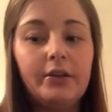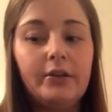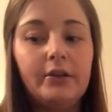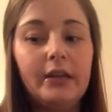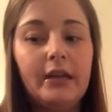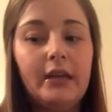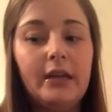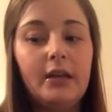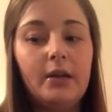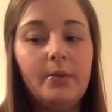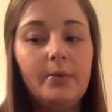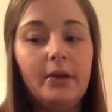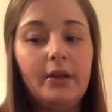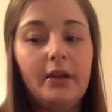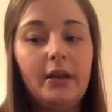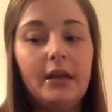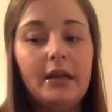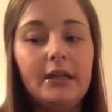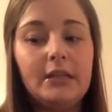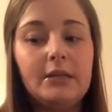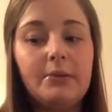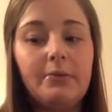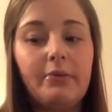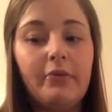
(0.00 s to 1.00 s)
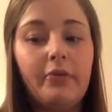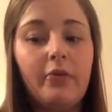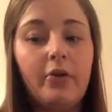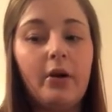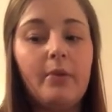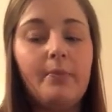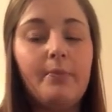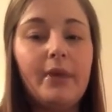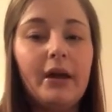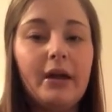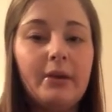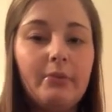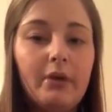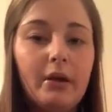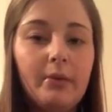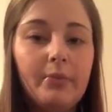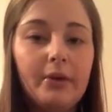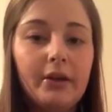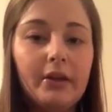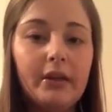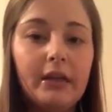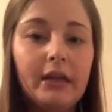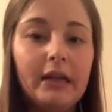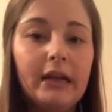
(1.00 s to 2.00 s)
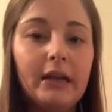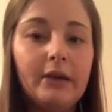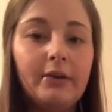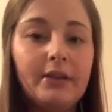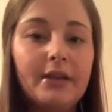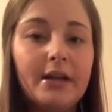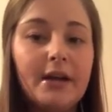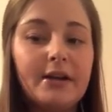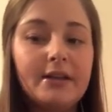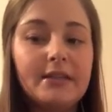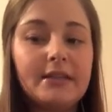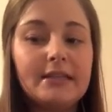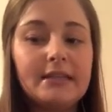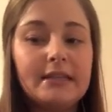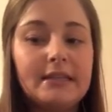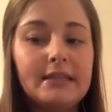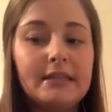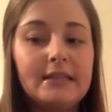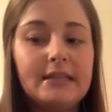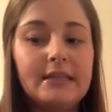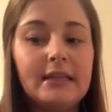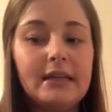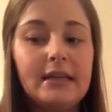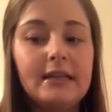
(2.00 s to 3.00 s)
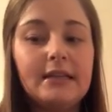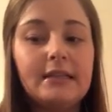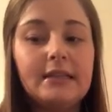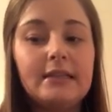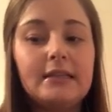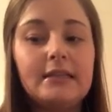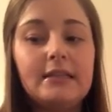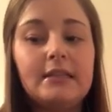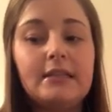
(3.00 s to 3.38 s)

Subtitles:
the inability to perform bed mobility without assistance,